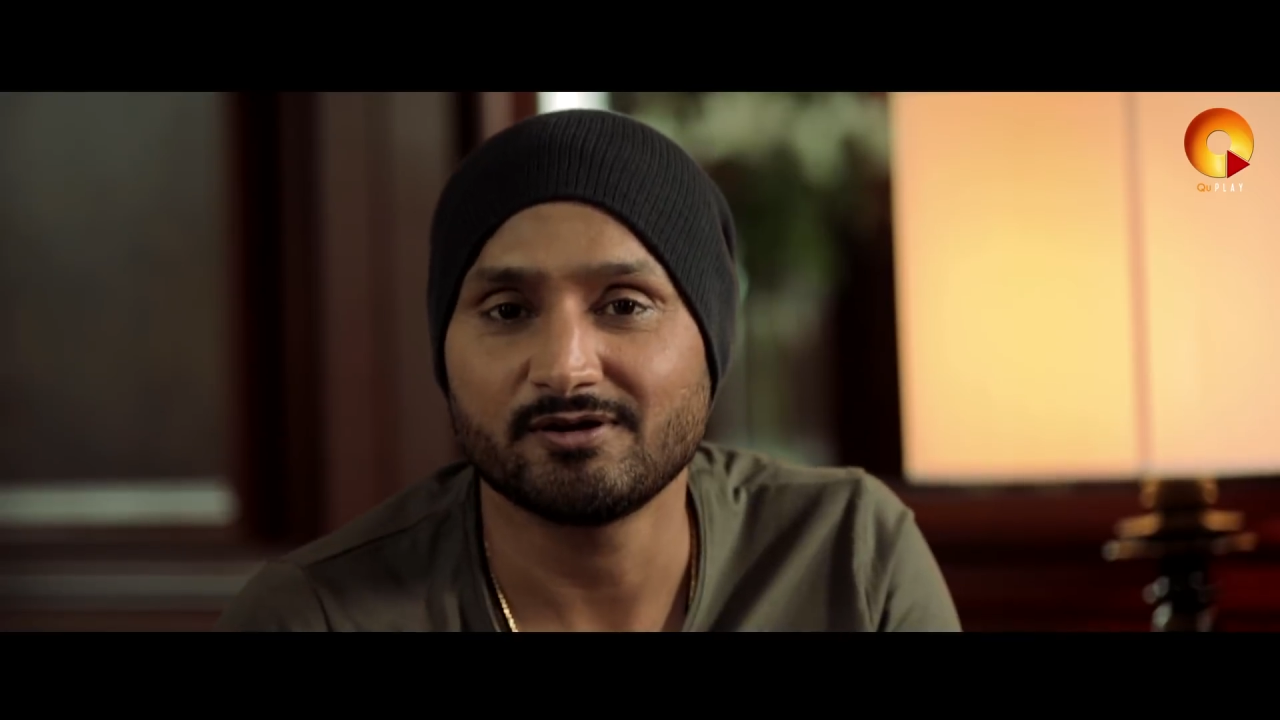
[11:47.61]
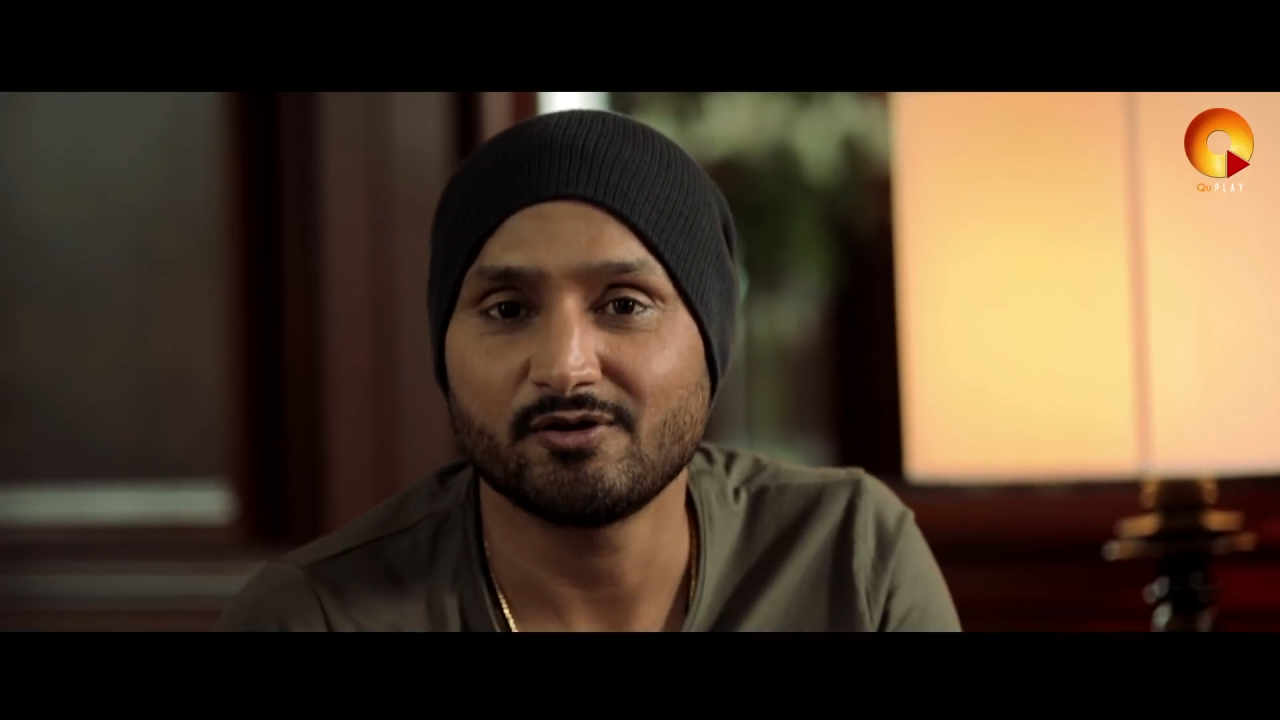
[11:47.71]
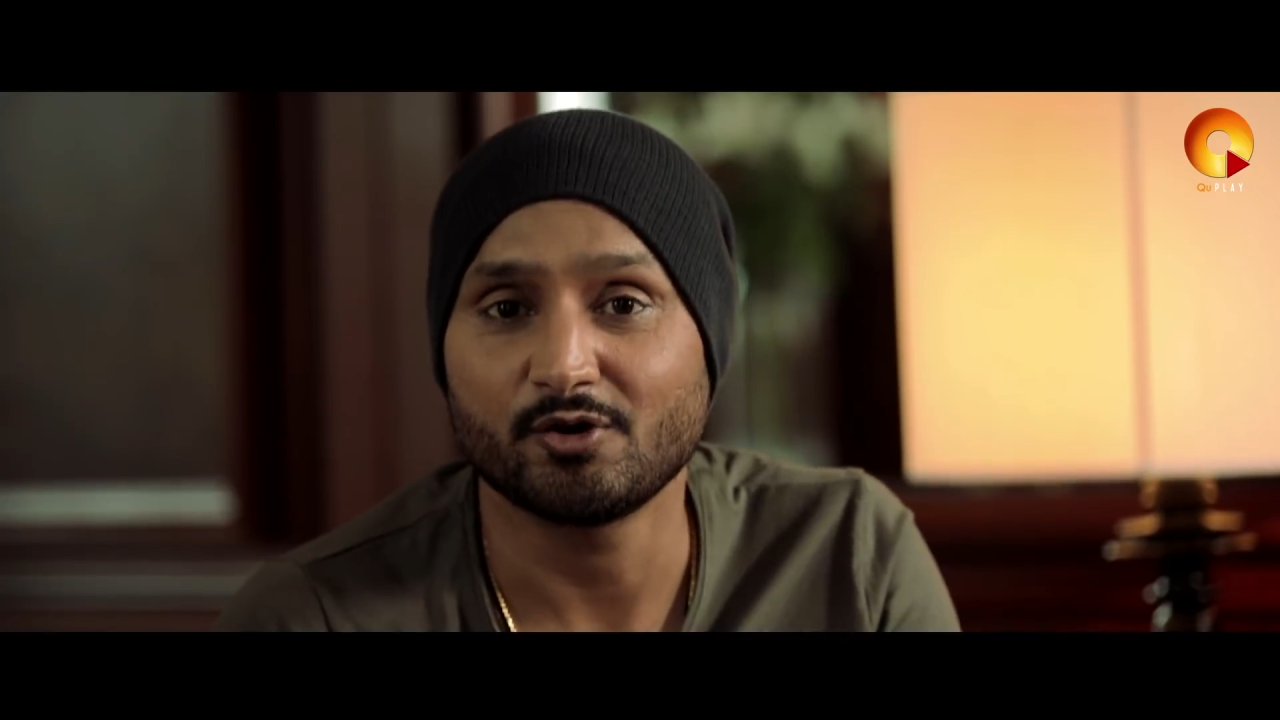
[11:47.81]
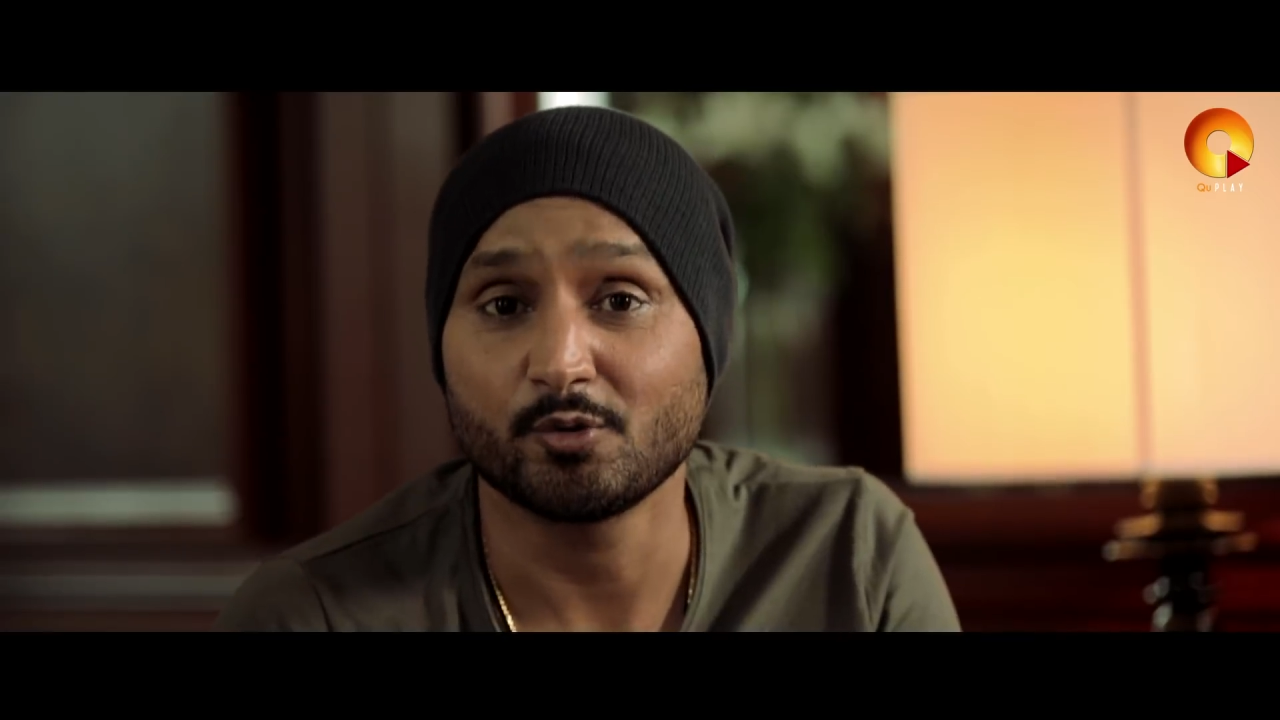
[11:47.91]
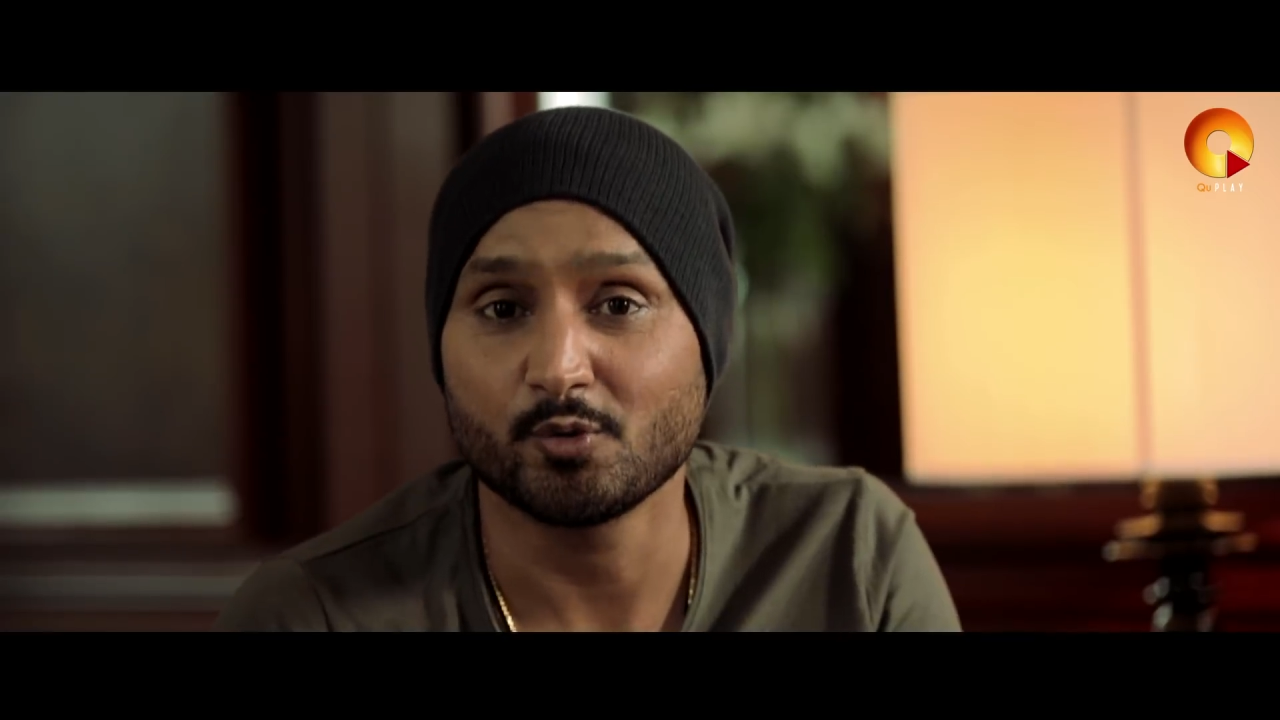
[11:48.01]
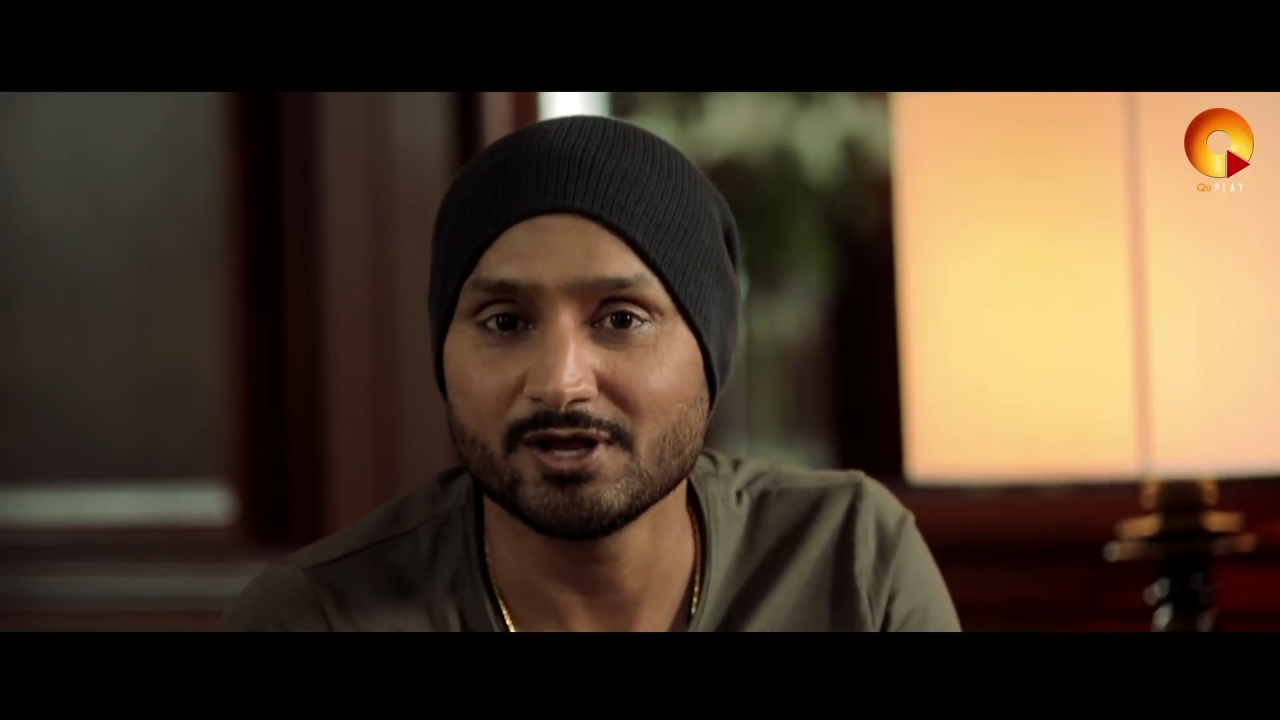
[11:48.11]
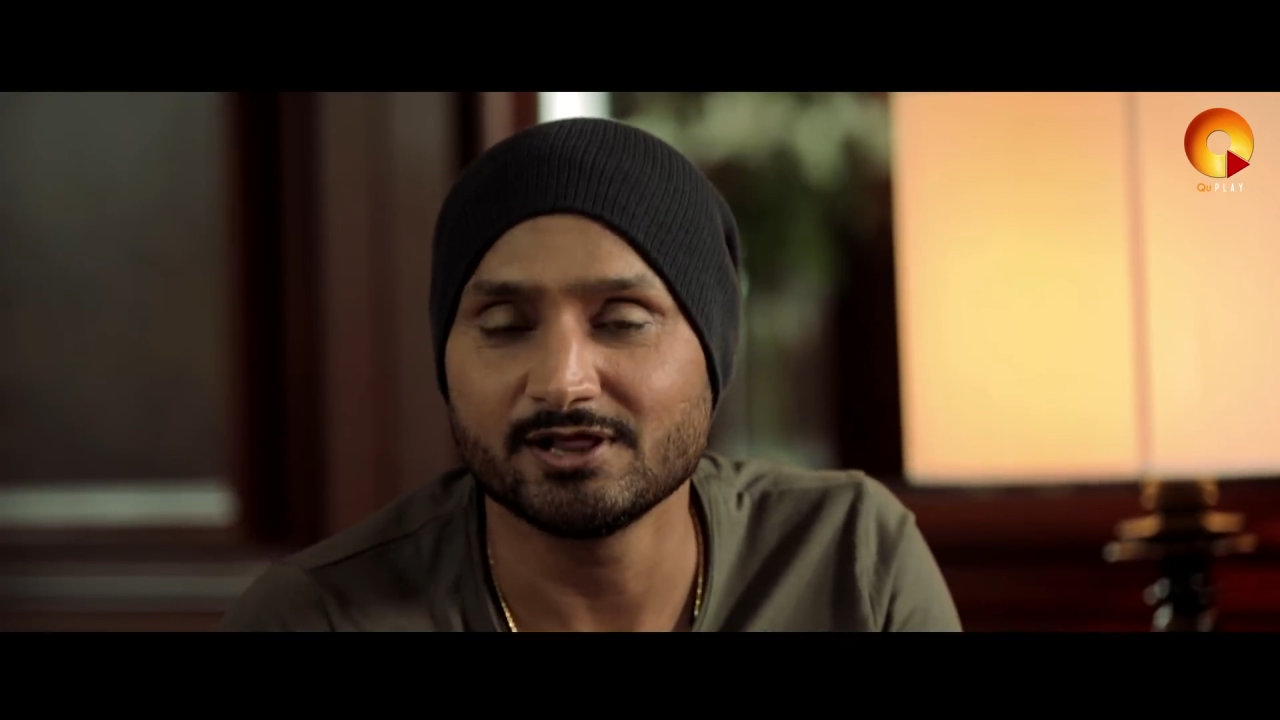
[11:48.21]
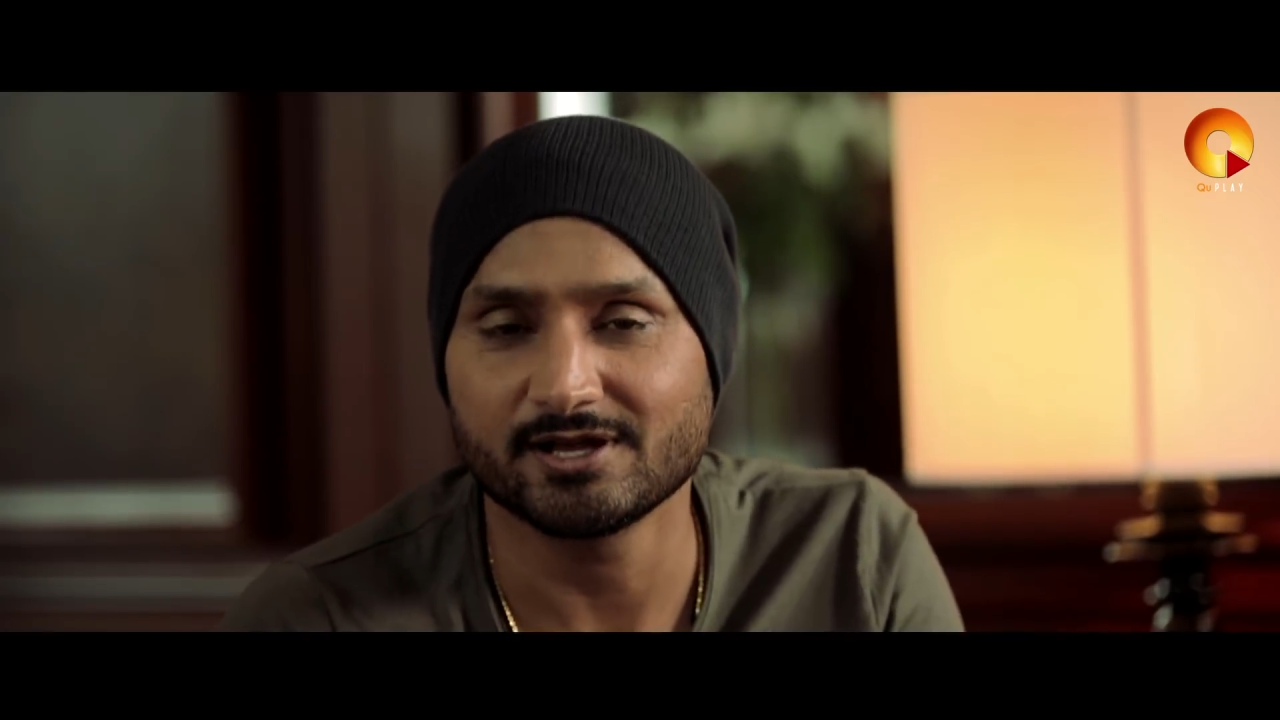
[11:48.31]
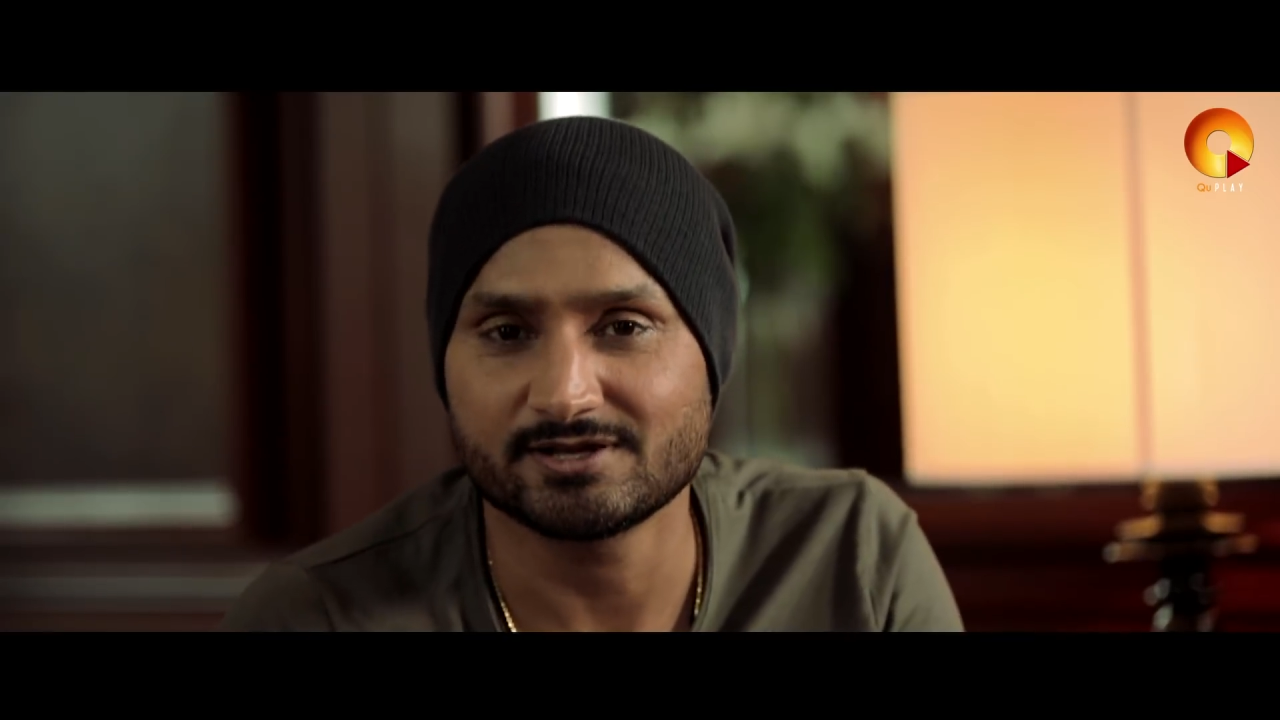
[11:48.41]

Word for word: reveal that